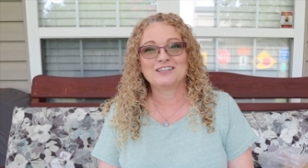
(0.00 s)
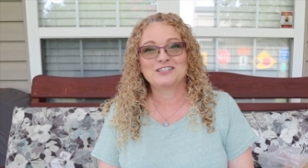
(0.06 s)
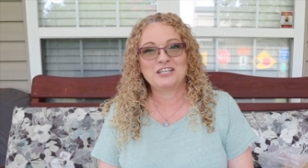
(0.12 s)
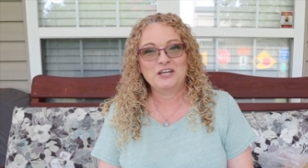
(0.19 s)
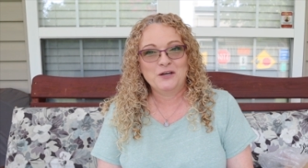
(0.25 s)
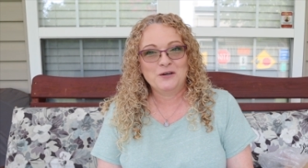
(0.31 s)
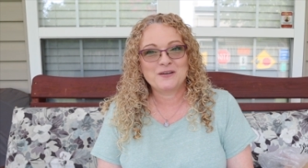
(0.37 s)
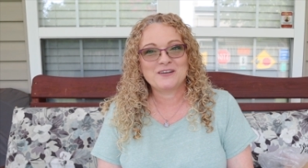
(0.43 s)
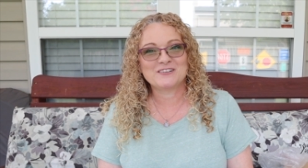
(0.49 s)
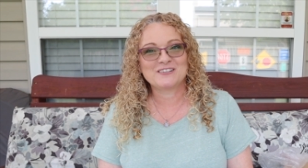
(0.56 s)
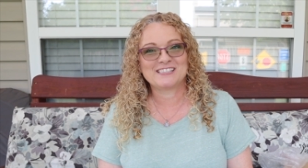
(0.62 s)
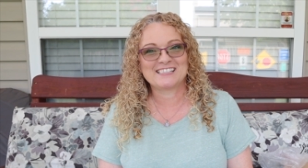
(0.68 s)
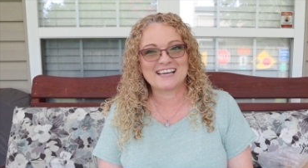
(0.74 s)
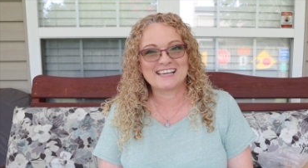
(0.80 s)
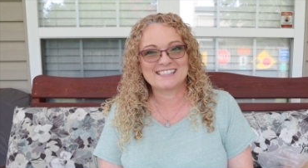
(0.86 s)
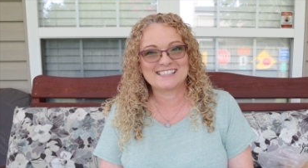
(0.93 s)
Do your
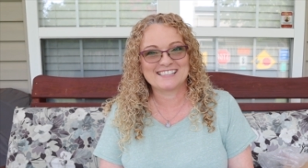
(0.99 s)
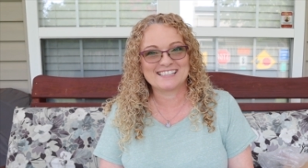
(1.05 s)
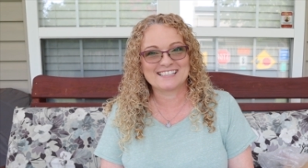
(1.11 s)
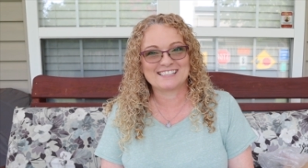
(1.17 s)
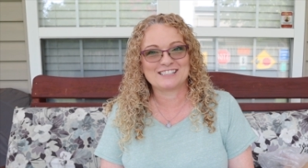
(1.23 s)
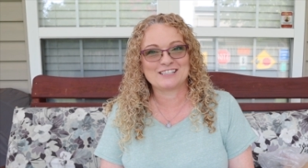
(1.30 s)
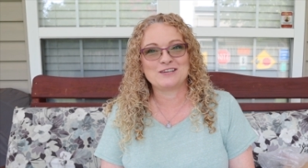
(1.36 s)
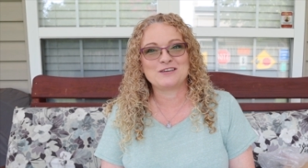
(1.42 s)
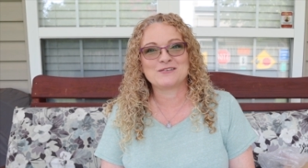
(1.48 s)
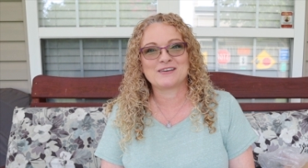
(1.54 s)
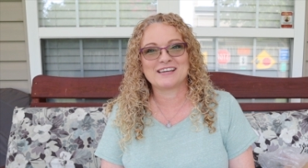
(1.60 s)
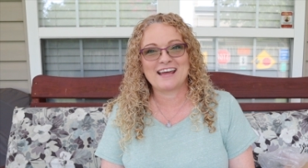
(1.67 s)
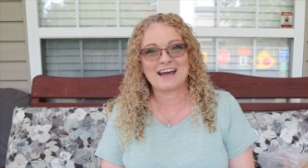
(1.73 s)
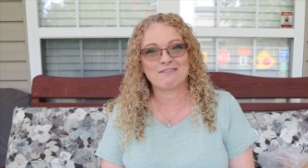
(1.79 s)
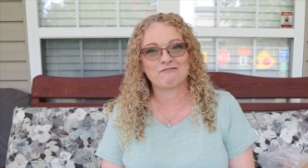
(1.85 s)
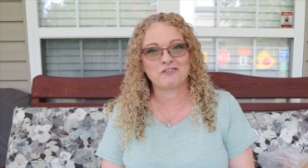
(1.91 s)
census so you
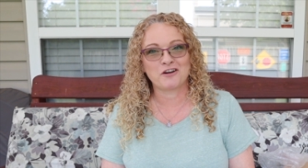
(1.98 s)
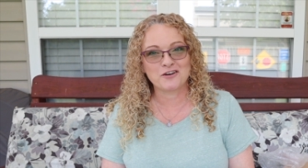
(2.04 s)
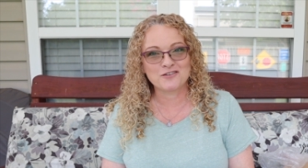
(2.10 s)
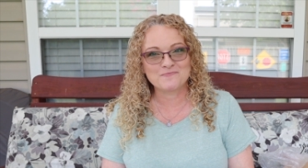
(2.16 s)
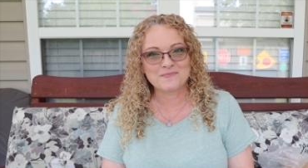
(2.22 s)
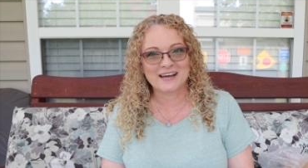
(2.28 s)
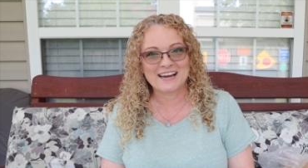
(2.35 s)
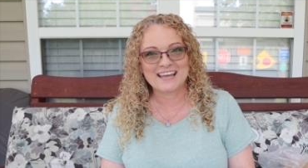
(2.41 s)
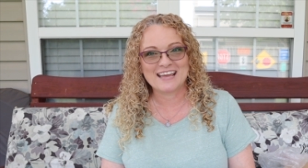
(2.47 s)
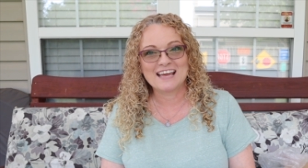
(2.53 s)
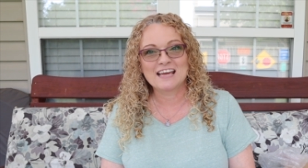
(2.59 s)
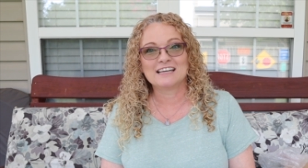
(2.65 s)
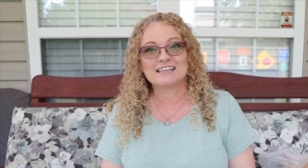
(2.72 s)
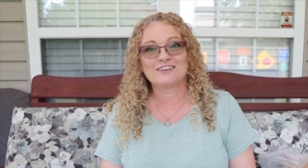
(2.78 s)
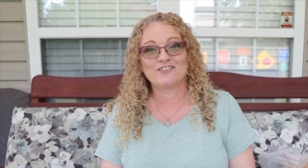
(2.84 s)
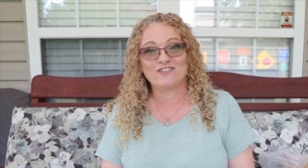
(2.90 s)
can have road money
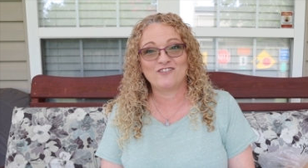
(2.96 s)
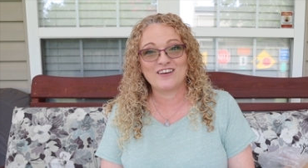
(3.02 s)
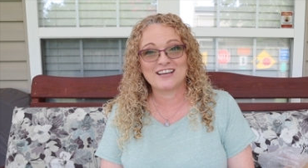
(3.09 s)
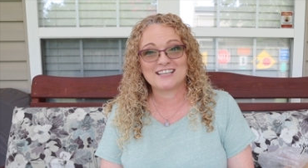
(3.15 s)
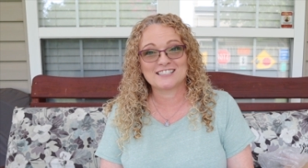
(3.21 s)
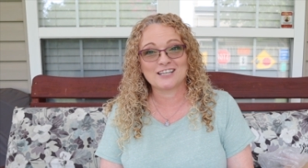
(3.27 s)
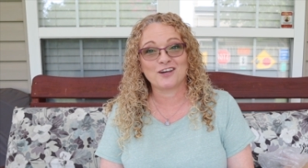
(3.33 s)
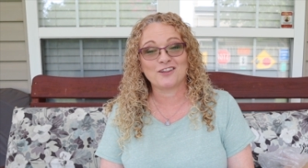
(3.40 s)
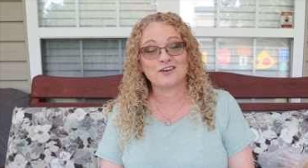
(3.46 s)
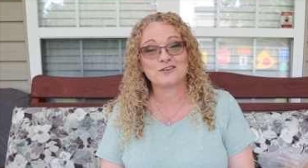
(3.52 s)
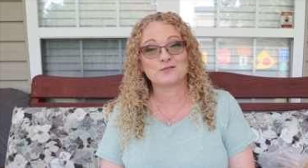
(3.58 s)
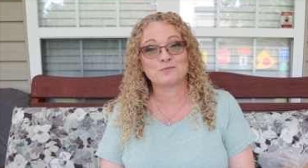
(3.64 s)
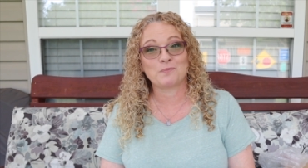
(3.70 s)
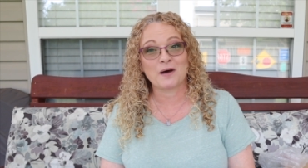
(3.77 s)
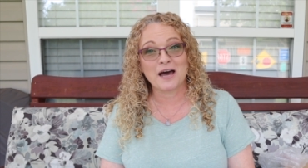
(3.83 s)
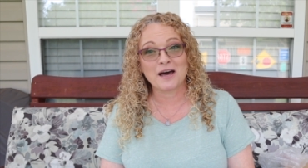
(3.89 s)
to fix all
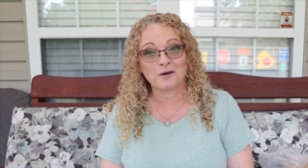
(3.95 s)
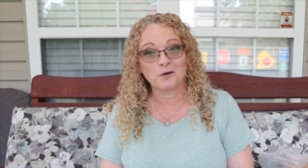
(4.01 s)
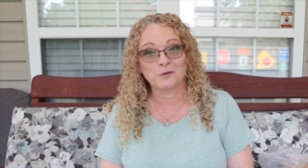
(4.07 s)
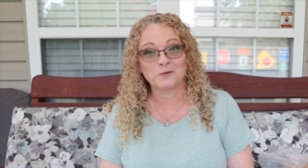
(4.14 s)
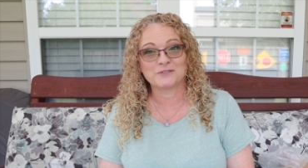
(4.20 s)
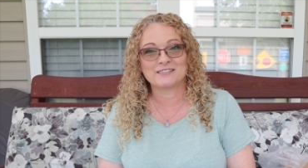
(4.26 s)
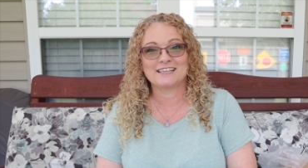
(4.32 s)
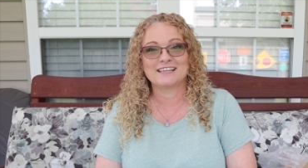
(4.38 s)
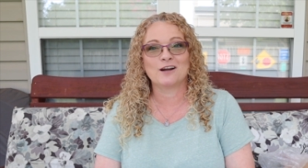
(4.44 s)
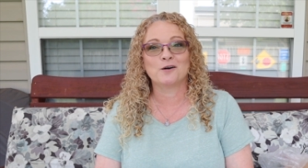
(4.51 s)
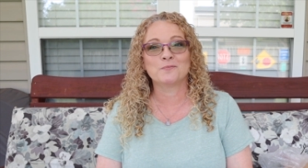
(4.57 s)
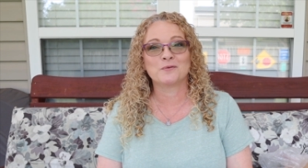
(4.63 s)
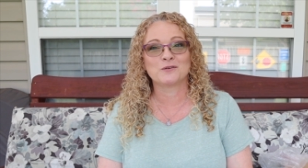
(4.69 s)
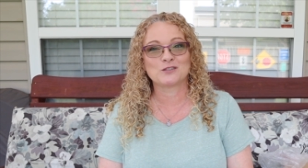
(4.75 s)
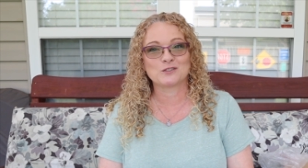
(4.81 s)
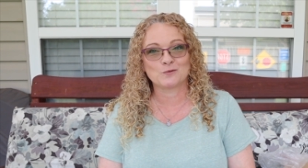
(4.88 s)
those potholes that
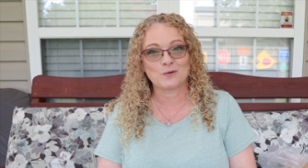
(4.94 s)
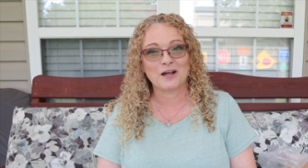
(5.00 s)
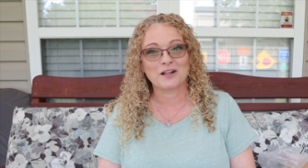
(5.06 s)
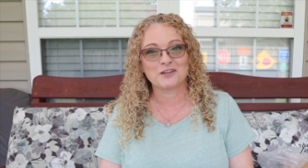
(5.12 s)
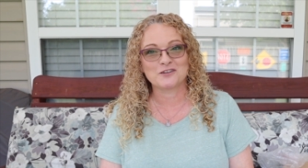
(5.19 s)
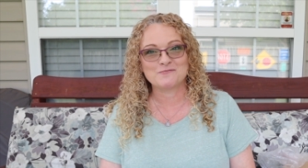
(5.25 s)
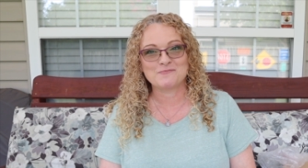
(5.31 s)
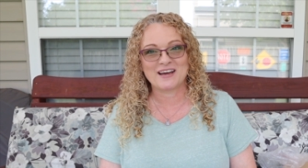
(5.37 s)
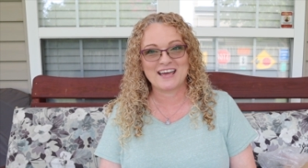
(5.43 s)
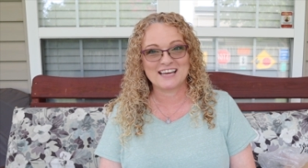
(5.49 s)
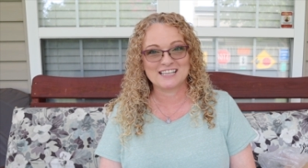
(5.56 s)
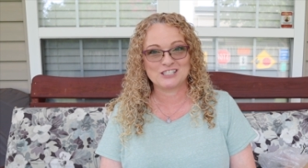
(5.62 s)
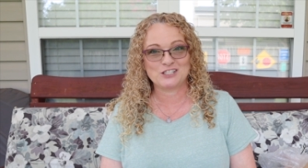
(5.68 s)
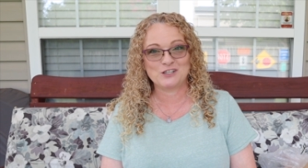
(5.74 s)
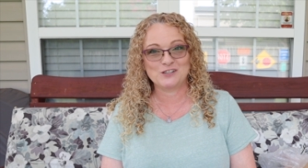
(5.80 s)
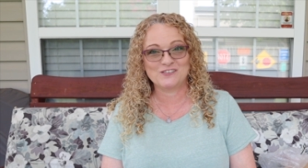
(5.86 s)
almost swallowed my
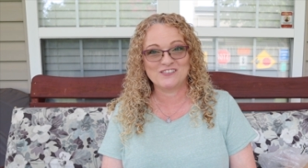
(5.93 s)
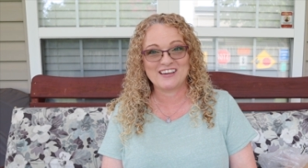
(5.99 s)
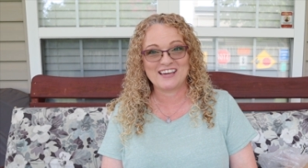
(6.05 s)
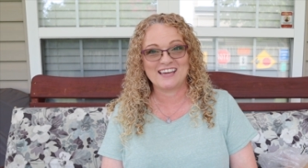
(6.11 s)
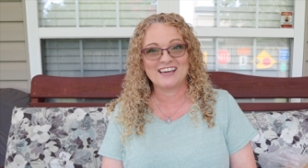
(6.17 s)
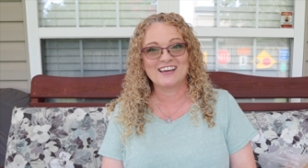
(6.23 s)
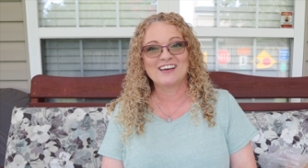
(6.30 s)
SUV.